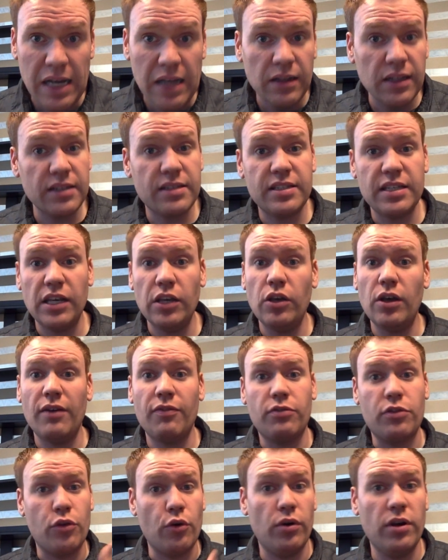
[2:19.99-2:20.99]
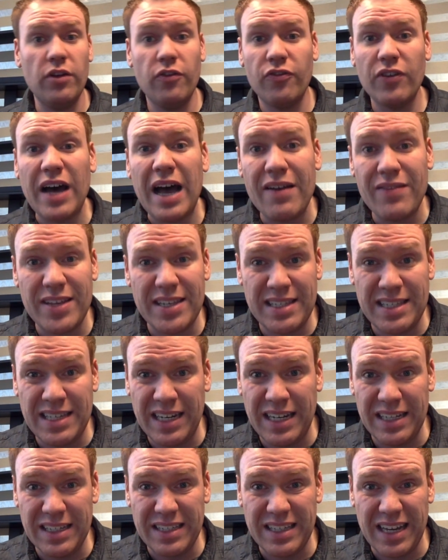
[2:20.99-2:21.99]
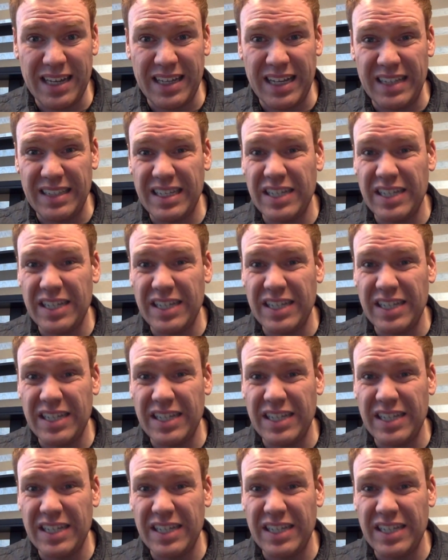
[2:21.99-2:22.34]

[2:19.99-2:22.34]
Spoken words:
Let's say you have 35 incidents like that,